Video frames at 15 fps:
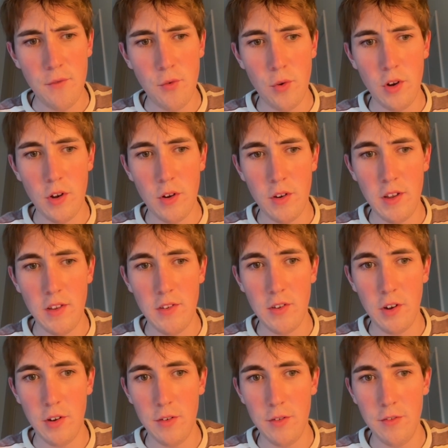contents
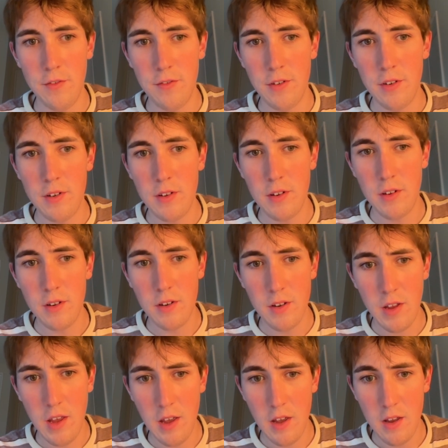of,
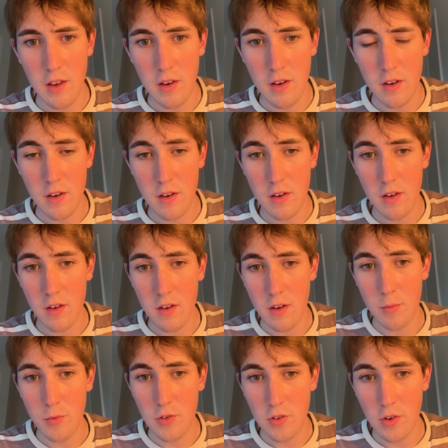and
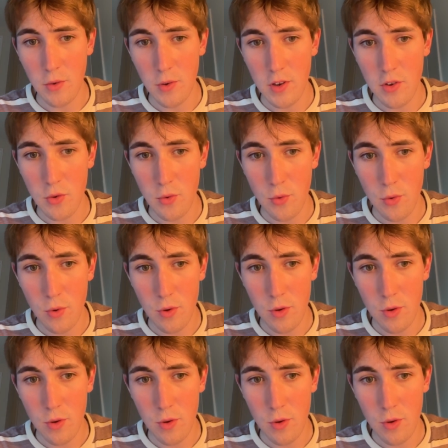I'm just going to